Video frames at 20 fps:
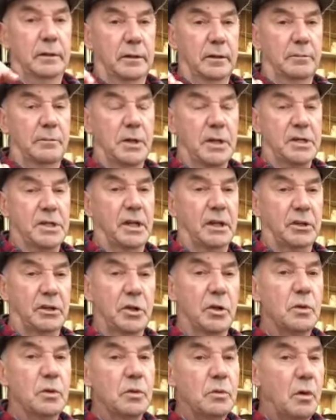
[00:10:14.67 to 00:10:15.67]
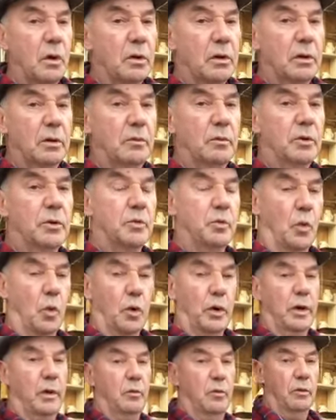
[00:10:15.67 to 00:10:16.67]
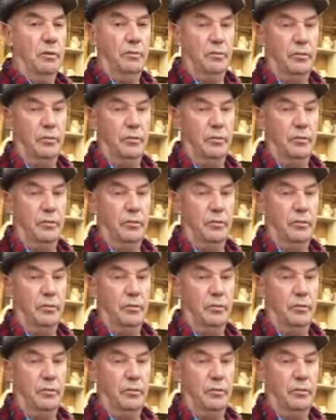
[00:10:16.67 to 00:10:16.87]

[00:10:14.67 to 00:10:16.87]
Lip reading: you mix that 2 to 1 with water, with